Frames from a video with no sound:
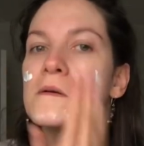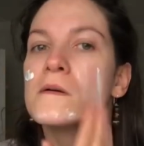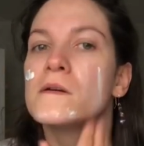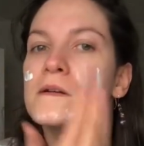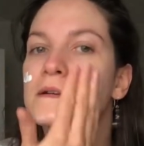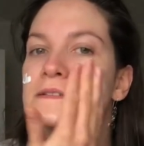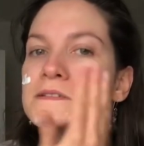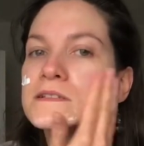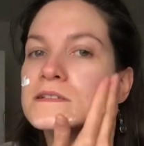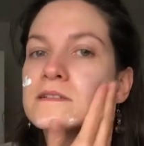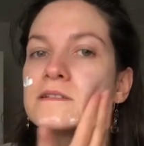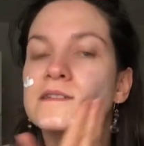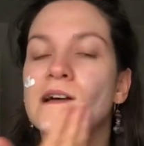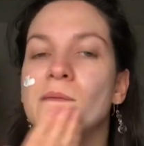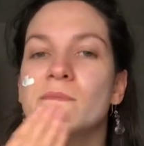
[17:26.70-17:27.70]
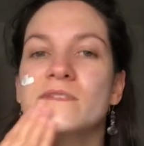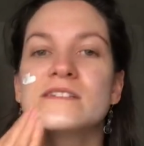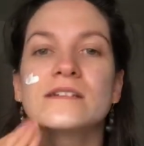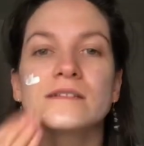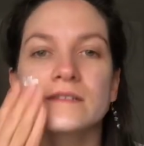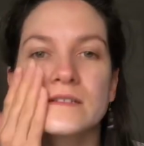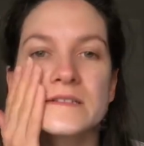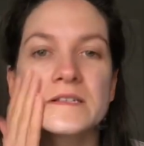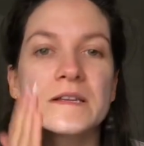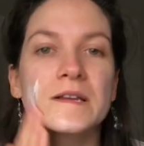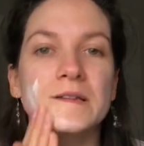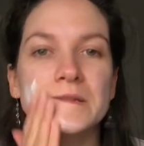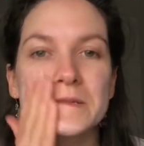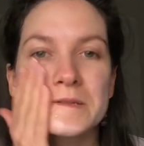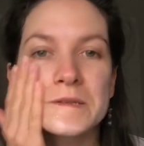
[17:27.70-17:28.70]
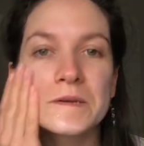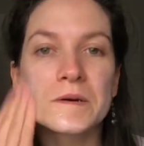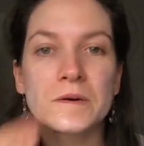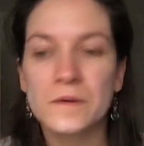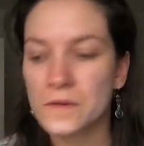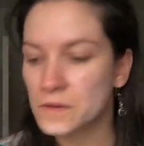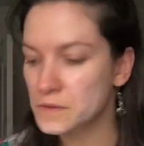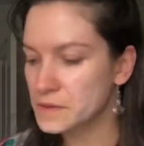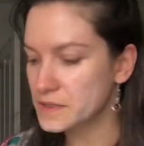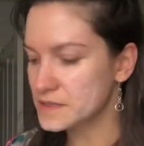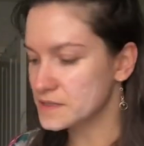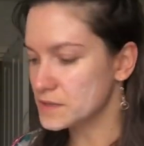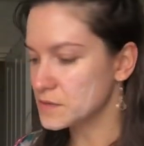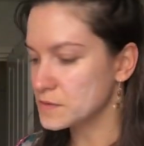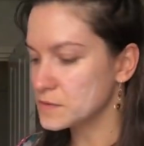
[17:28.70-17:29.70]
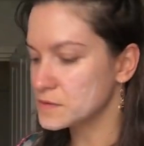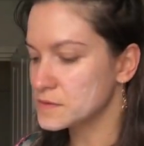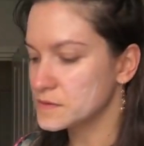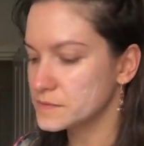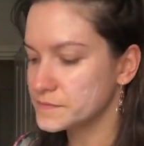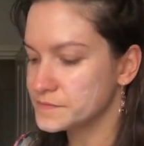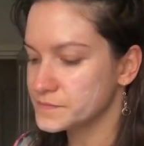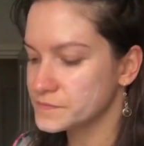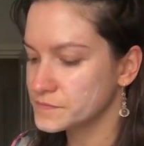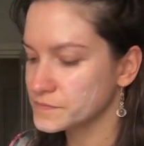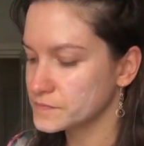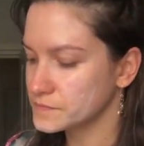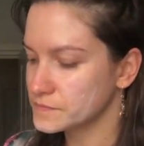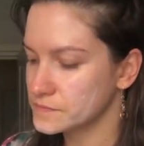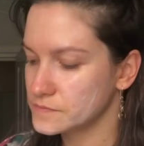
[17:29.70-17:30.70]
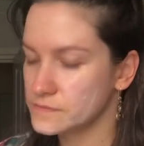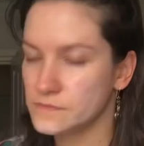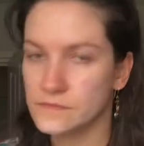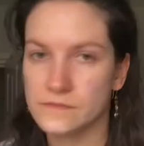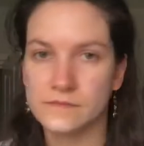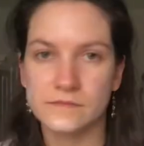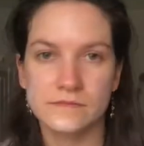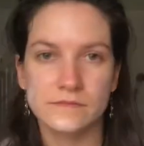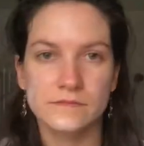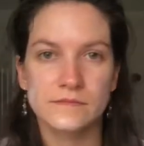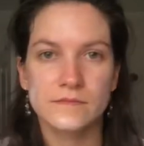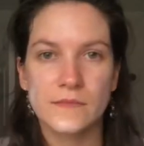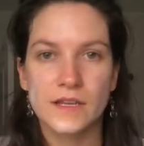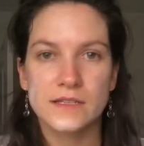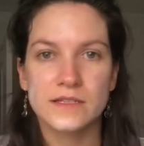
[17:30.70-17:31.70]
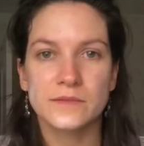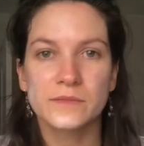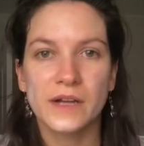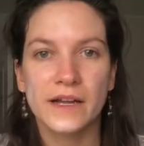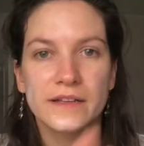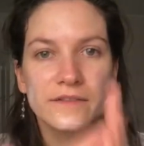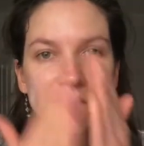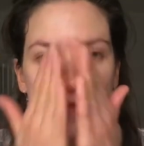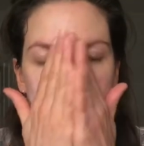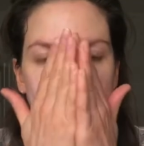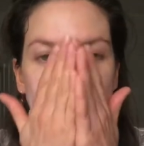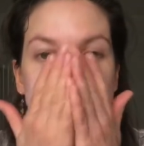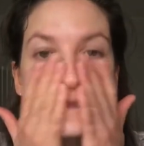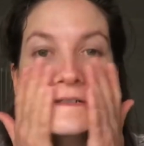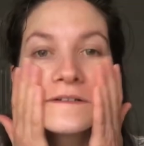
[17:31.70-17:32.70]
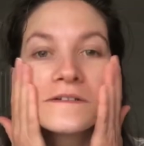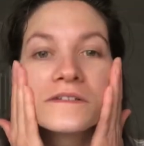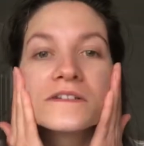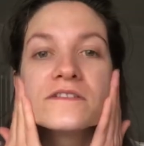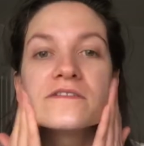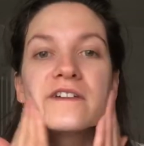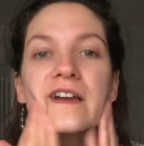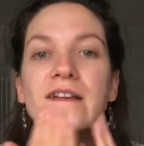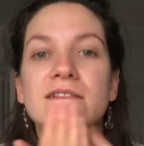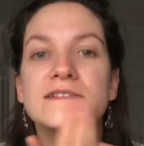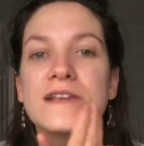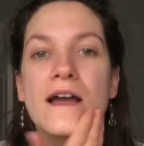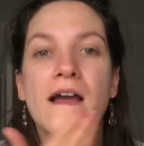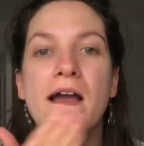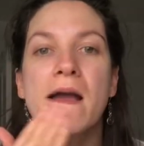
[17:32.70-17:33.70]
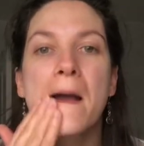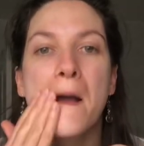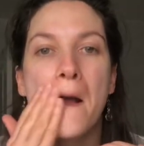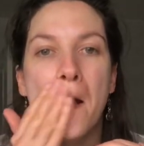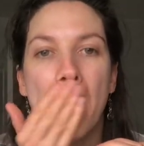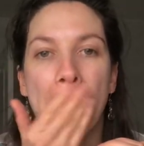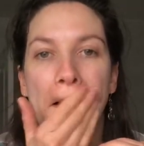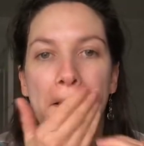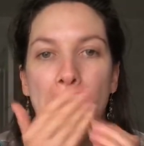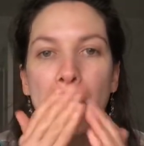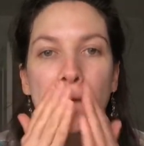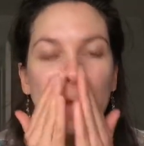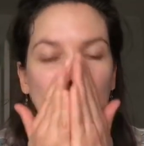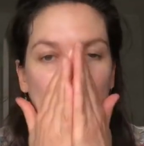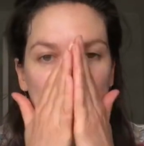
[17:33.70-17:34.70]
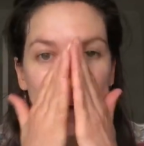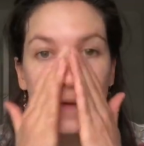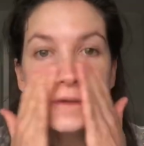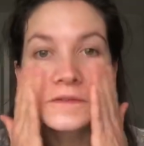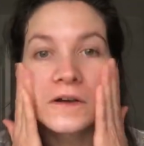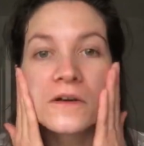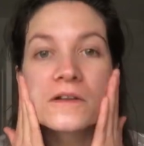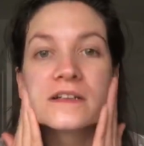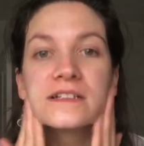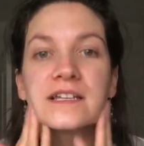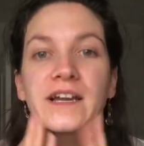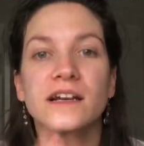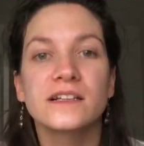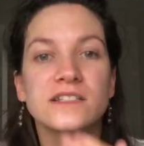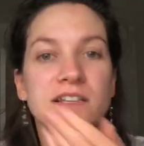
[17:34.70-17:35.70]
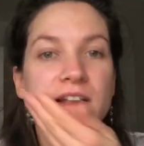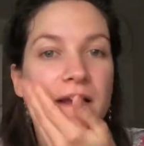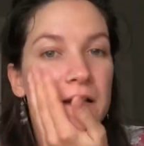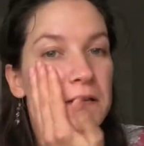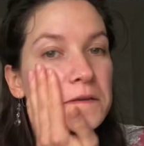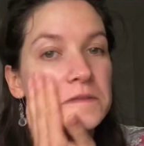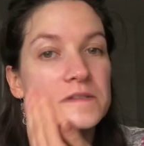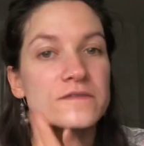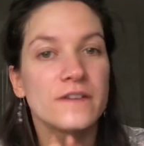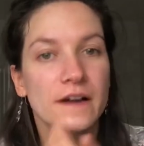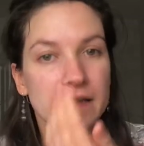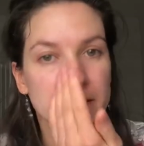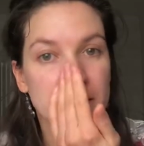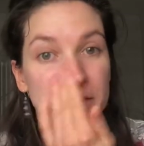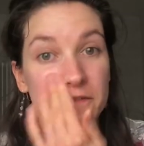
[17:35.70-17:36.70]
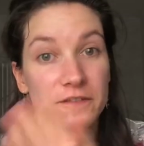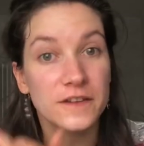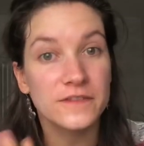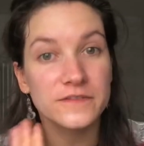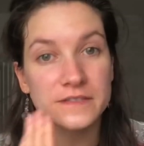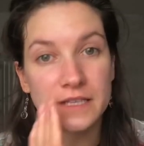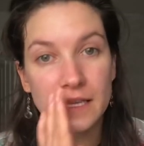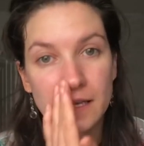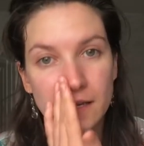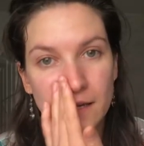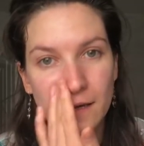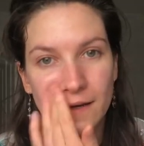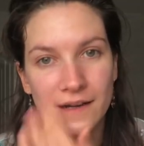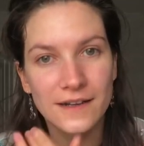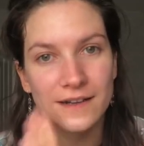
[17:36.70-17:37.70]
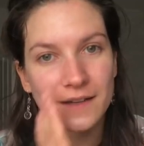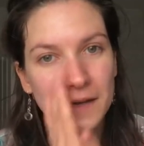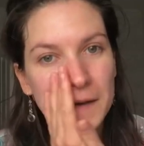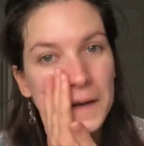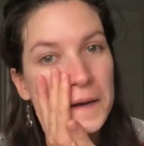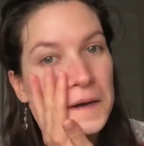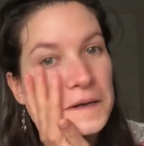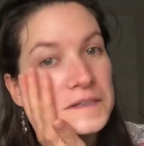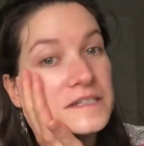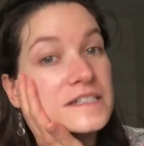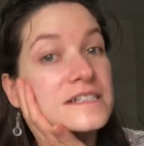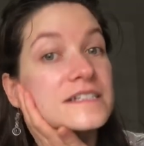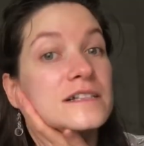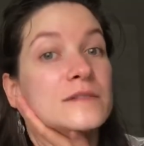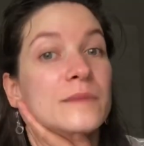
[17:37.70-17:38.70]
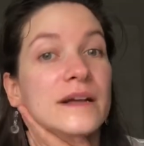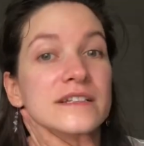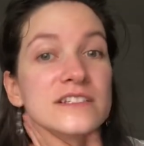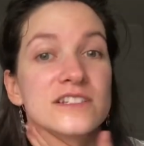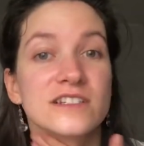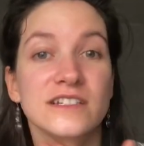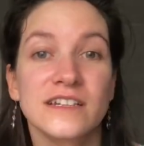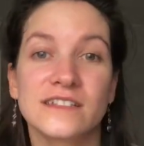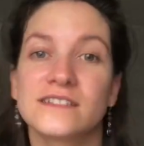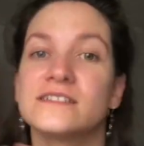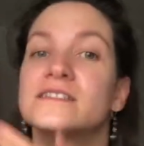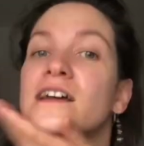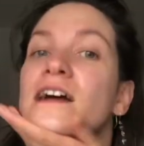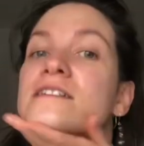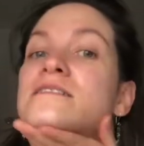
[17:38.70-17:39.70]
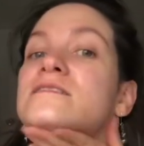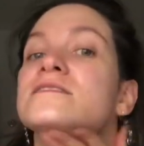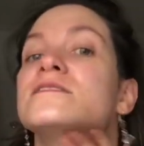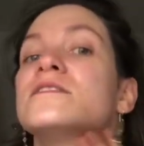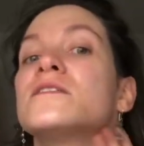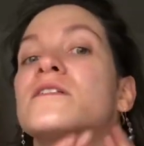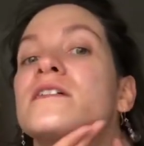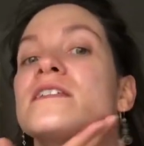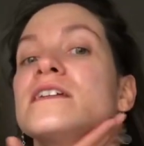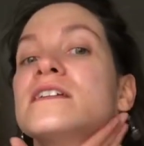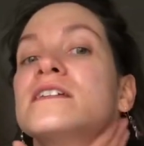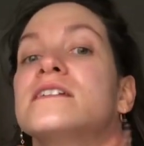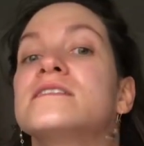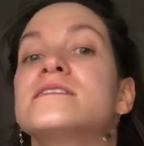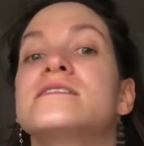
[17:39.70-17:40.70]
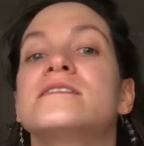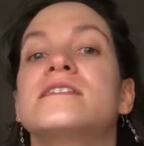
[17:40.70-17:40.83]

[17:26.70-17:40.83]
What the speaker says: still damaging the skin. So always use some kind of a factor on your face. When I go on holiday, actually, I use factor 50 and I still manage to get a tan. So I think it's